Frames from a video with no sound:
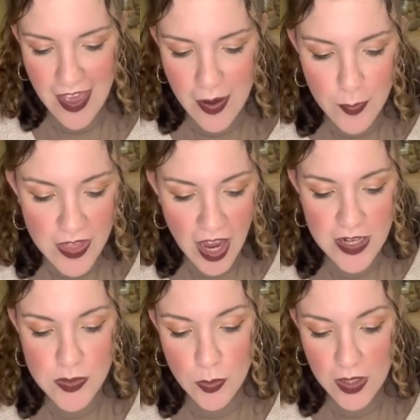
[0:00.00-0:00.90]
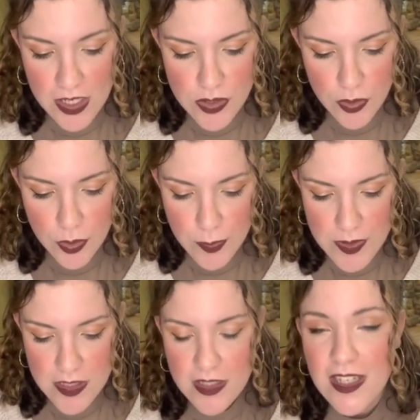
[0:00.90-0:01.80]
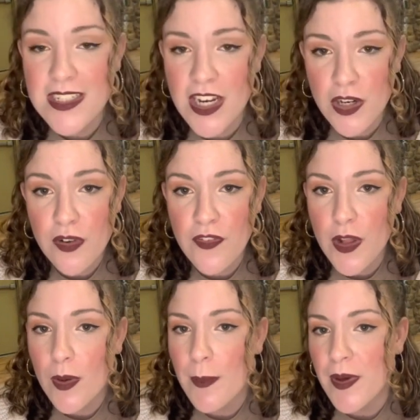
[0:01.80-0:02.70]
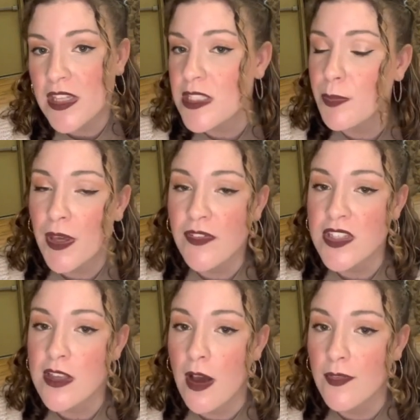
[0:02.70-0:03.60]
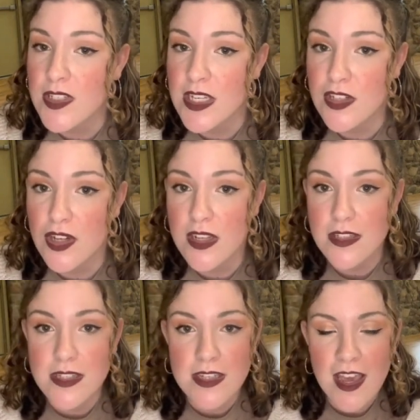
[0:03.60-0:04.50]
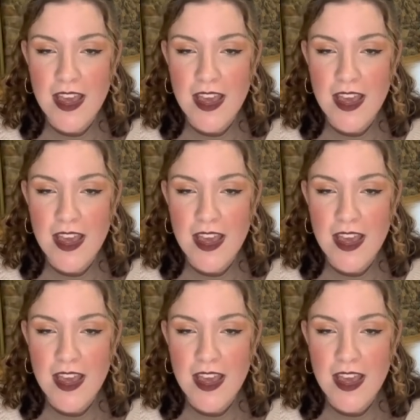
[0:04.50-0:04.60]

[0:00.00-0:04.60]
With high school age groups, continue to follow up on these previous conversations.